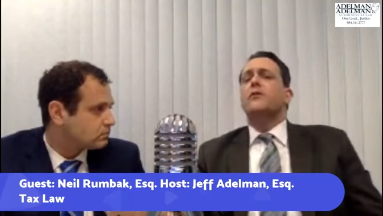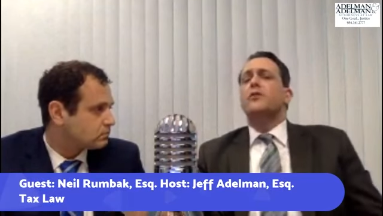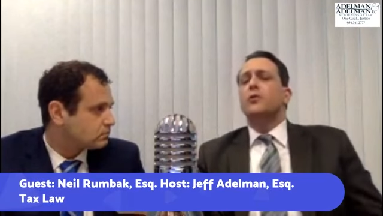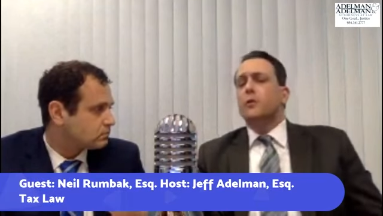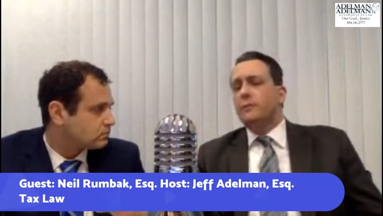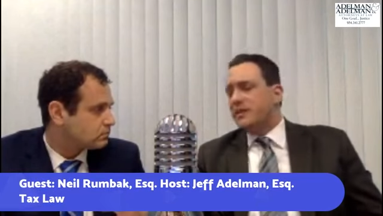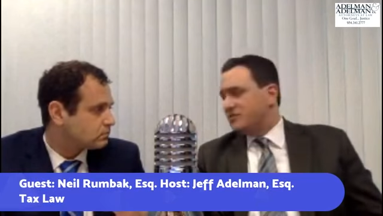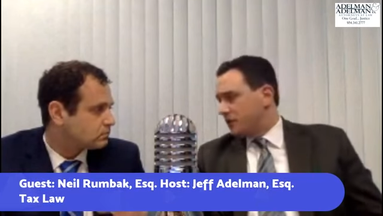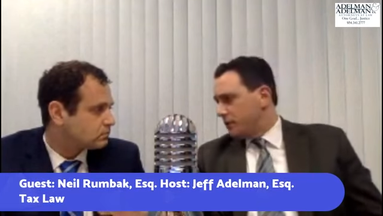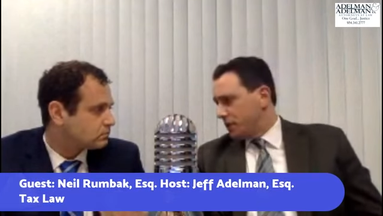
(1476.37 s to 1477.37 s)
Speaker 1: who would be
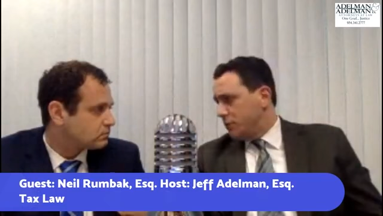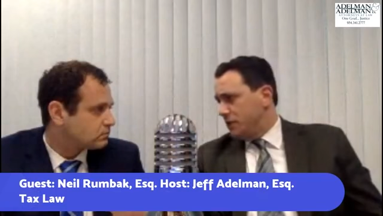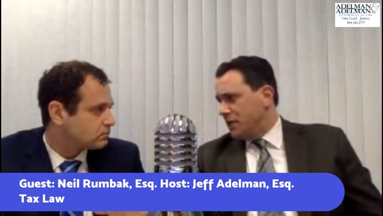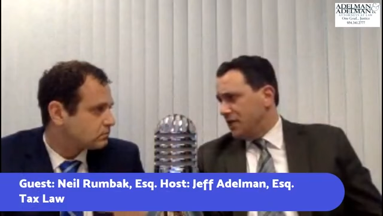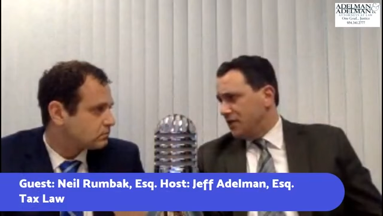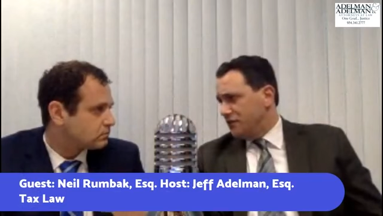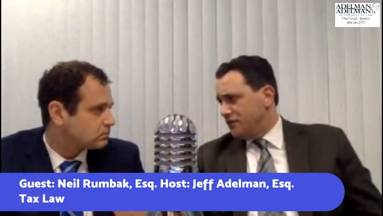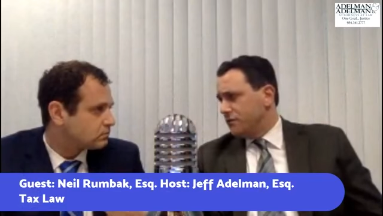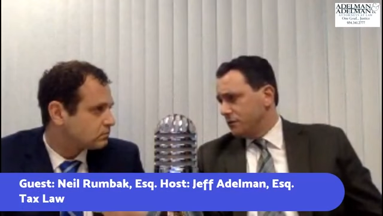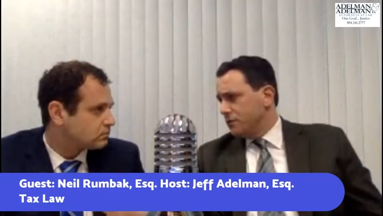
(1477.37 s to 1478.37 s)
somebody who
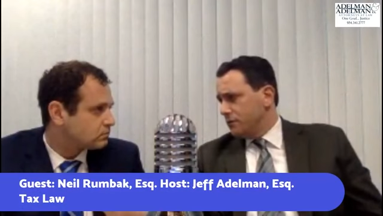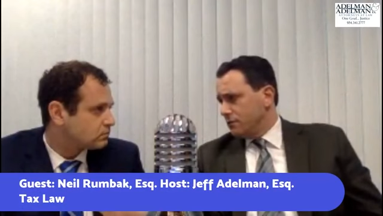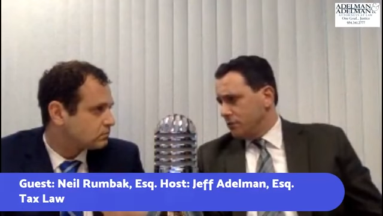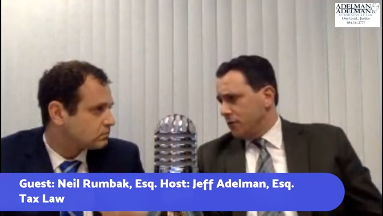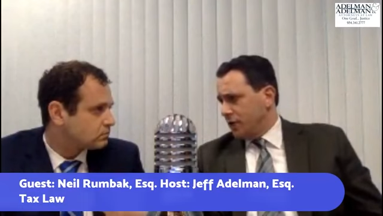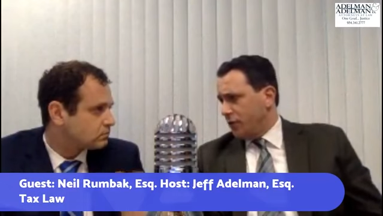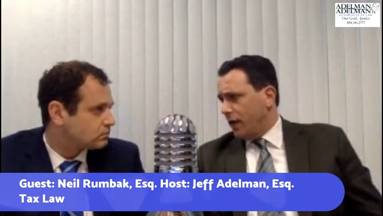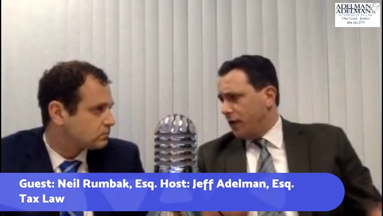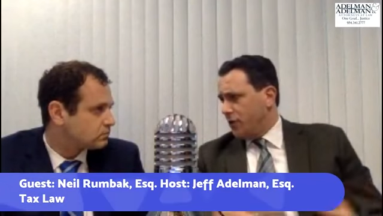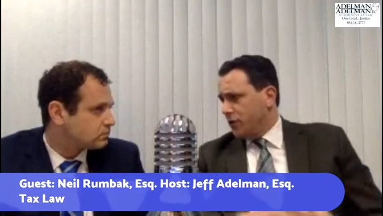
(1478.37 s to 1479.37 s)
needs like your
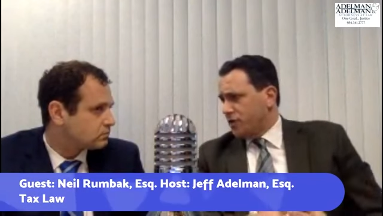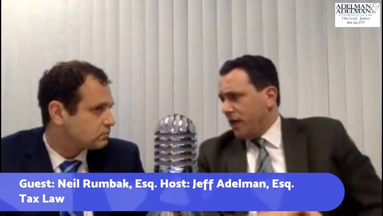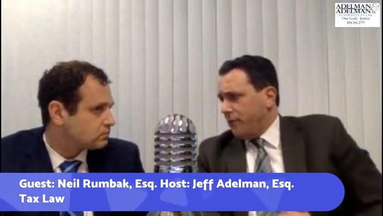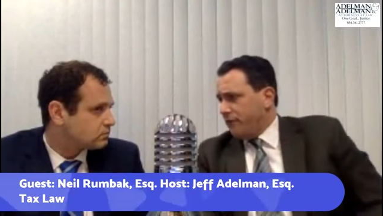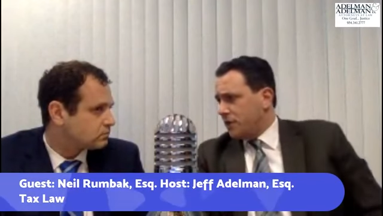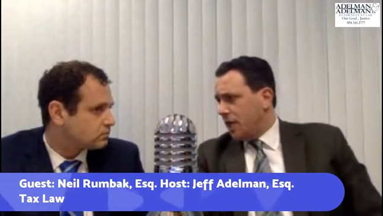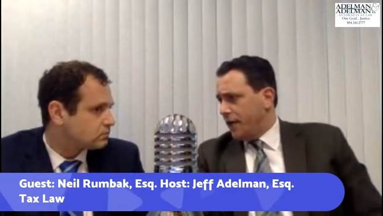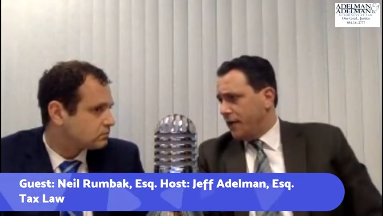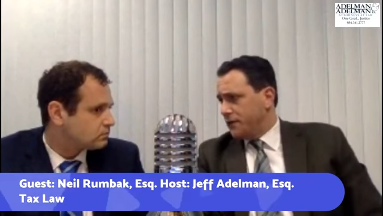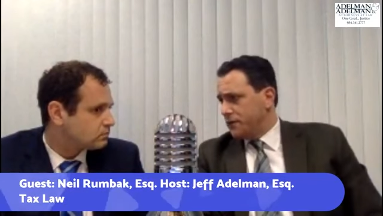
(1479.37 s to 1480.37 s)
your type of
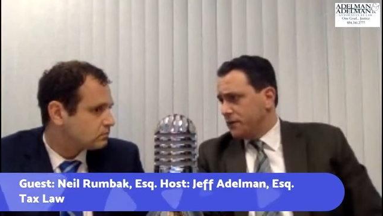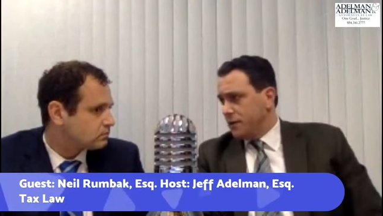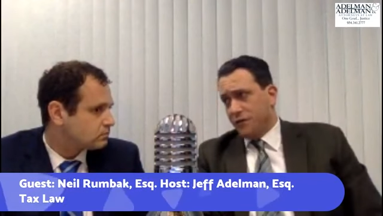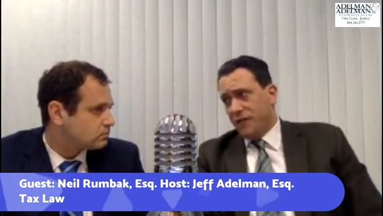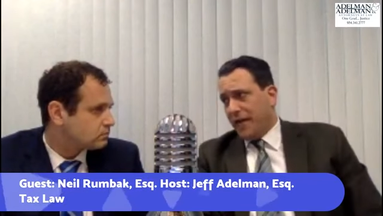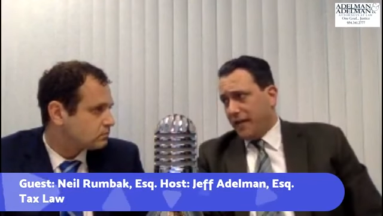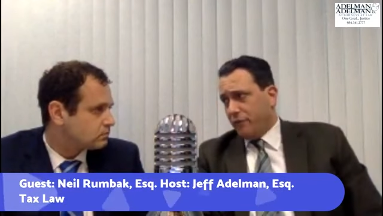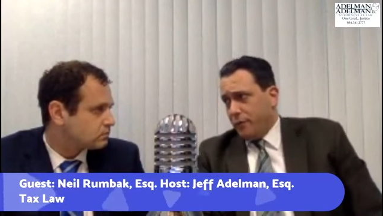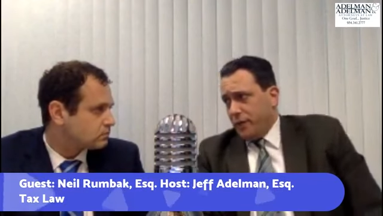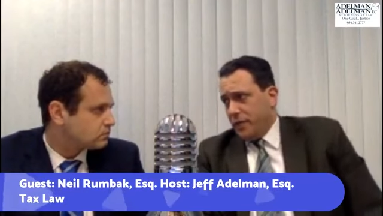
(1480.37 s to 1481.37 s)
client? because not
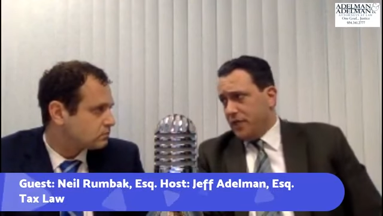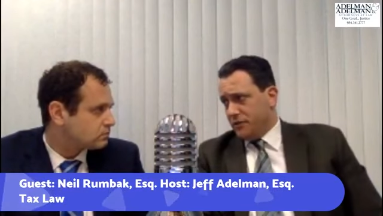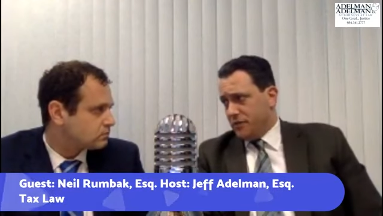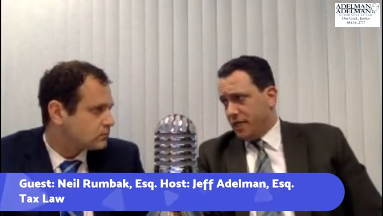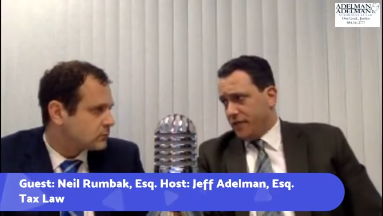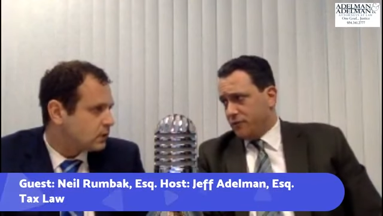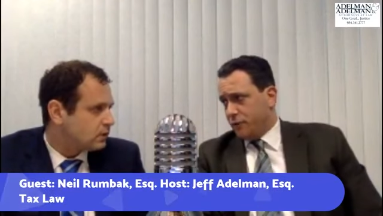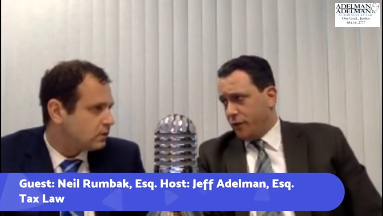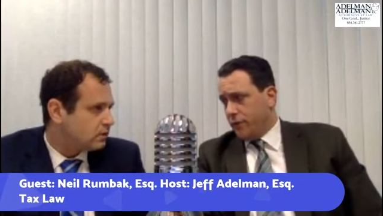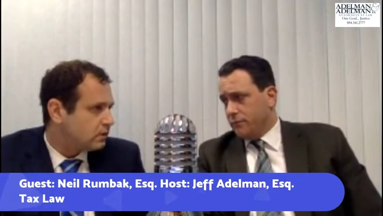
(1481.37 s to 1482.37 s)
everybody needs a tax
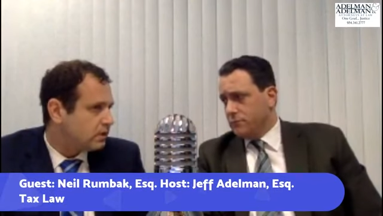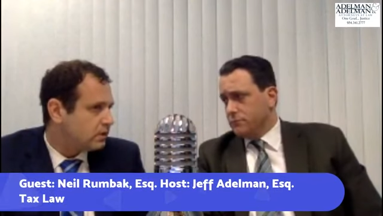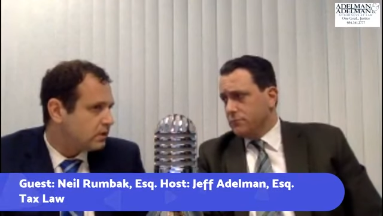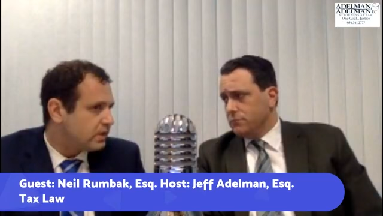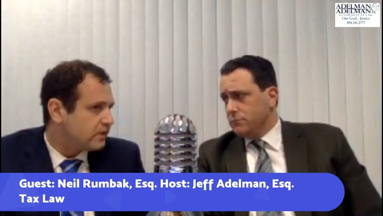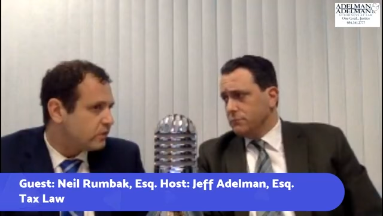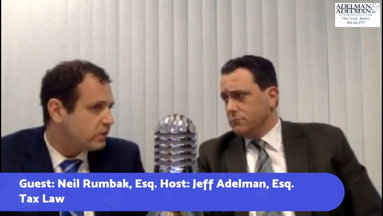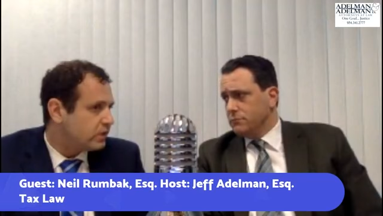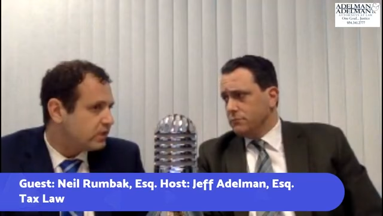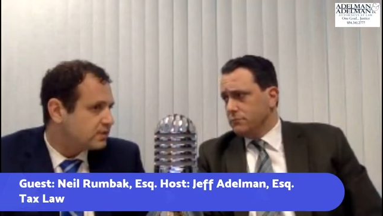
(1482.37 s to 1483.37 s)
Speaker 2: lawyer. Not
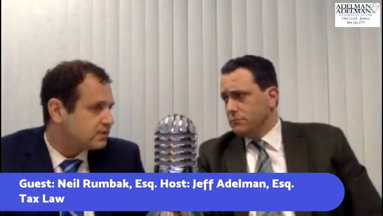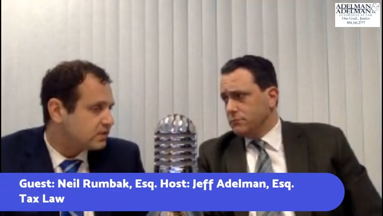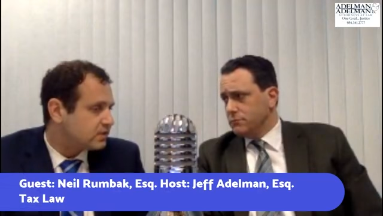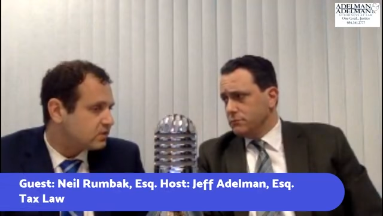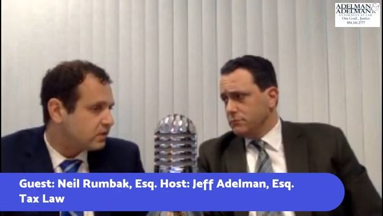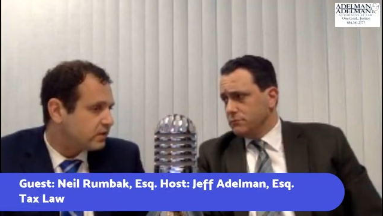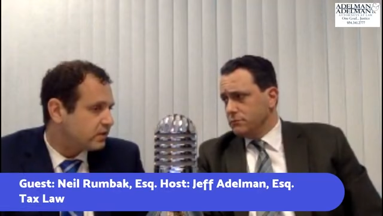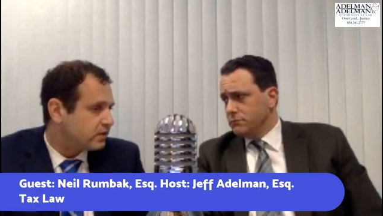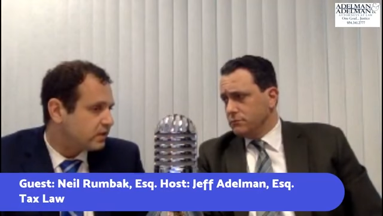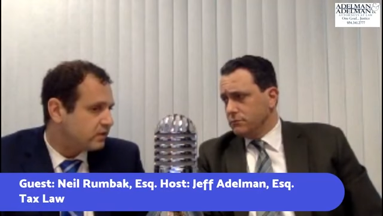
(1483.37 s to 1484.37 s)
everyone needs a tax lawyer. I think
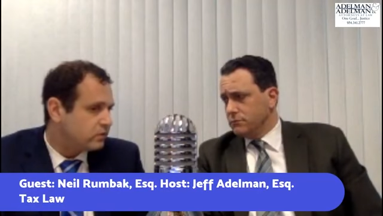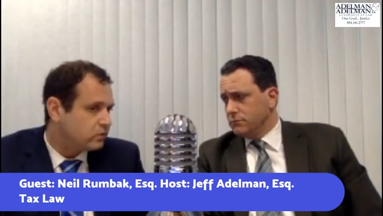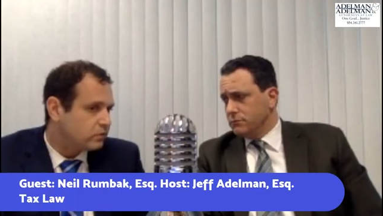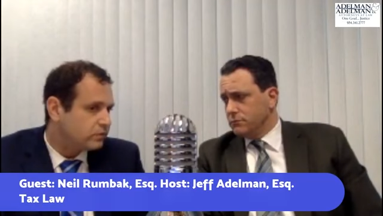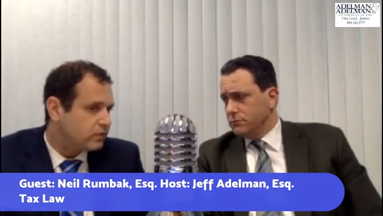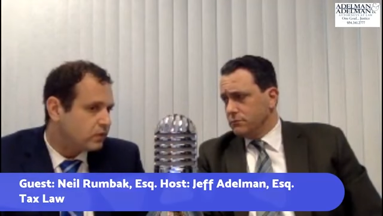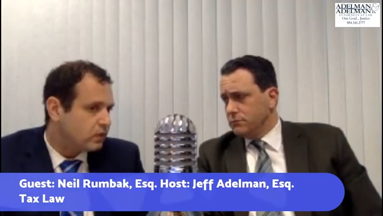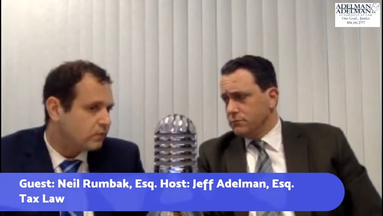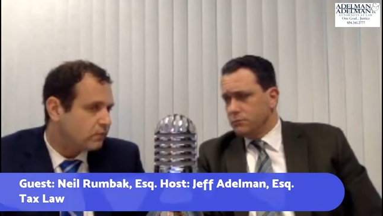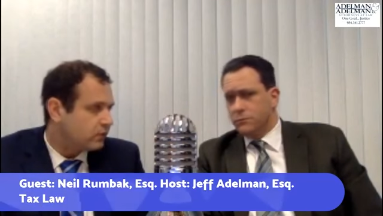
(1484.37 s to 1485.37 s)
that if you feel
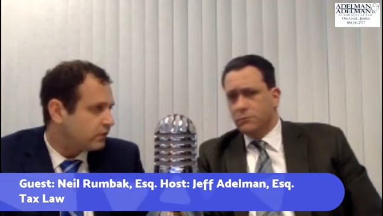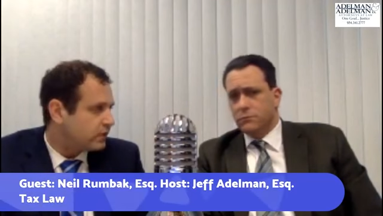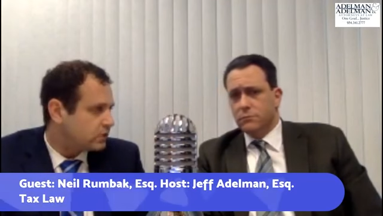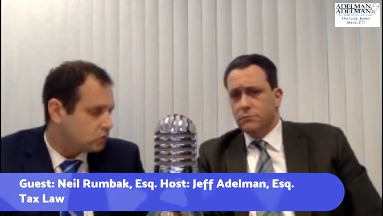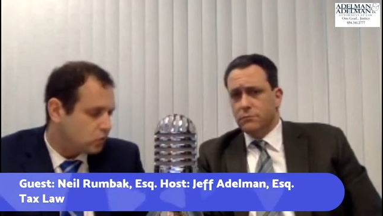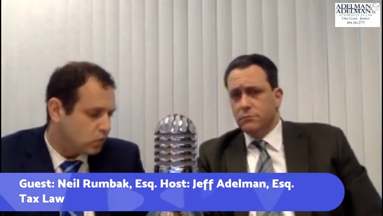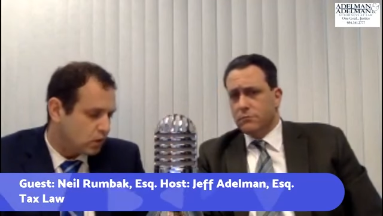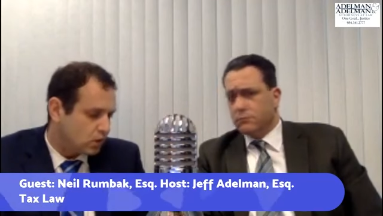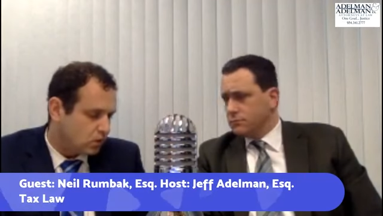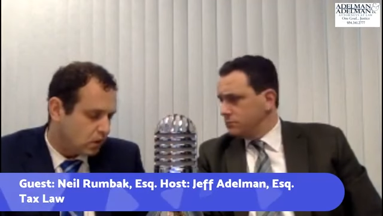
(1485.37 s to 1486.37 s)
upfront that you
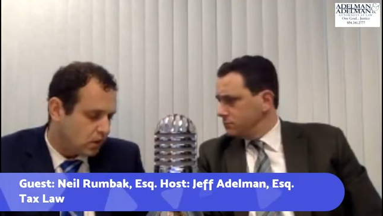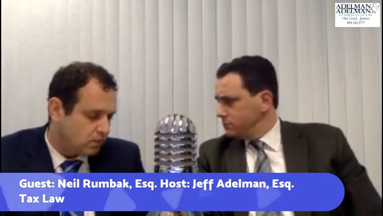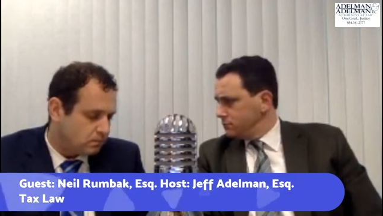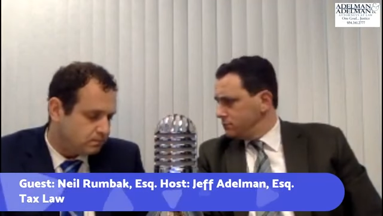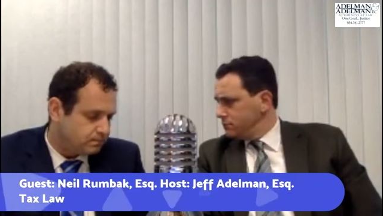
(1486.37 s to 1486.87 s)
um,